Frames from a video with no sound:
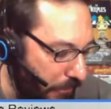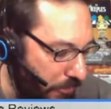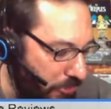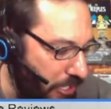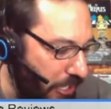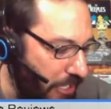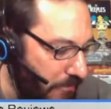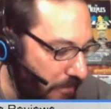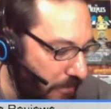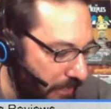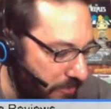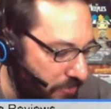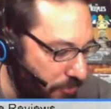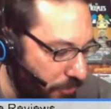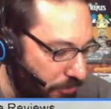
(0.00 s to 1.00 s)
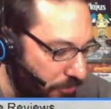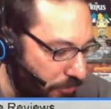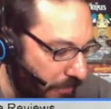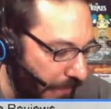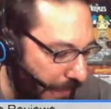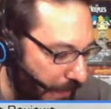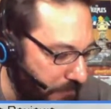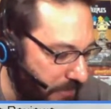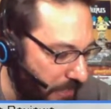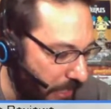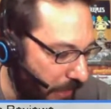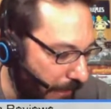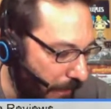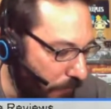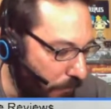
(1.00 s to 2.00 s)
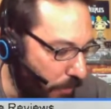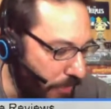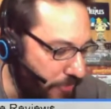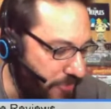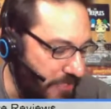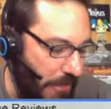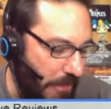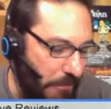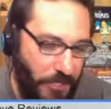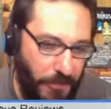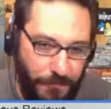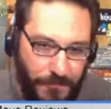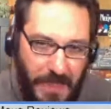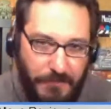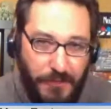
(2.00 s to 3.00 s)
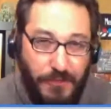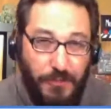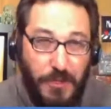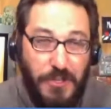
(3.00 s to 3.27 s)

when we're talking about historical games, what are some of your favorites?